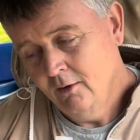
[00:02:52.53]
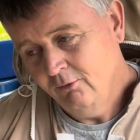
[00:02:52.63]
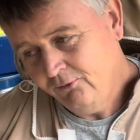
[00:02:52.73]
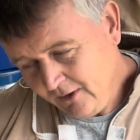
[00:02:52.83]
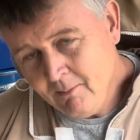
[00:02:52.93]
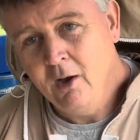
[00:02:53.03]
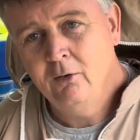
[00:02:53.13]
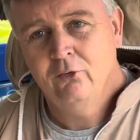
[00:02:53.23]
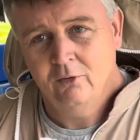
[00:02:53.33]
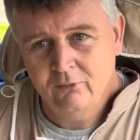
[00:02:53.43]

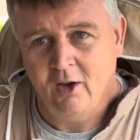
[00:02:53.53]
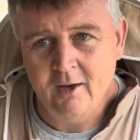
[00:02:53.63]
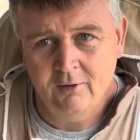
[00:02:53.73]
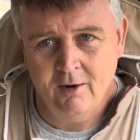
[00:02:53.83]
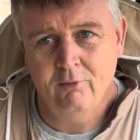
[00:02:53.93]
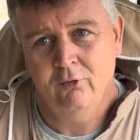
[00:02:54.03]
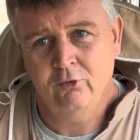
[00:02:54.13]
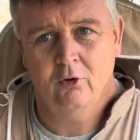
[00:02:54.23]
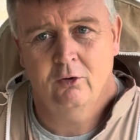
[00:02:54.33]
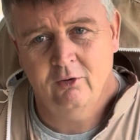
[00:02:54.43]
females that have taken over and
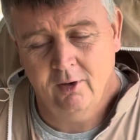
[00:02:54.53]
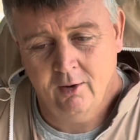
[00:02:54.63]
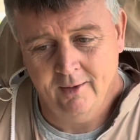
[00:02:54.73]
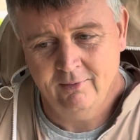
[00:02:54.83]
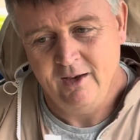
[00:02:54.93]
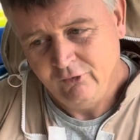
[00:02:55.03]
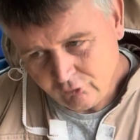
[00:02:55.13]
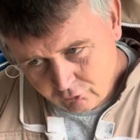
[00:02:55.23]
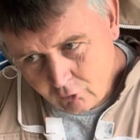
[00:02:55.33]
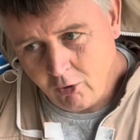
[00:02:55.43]
started laying. They
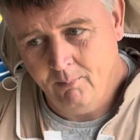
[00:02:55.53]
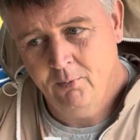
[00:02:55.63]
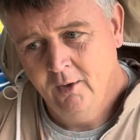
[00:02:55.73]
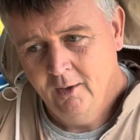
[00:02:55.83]
stop.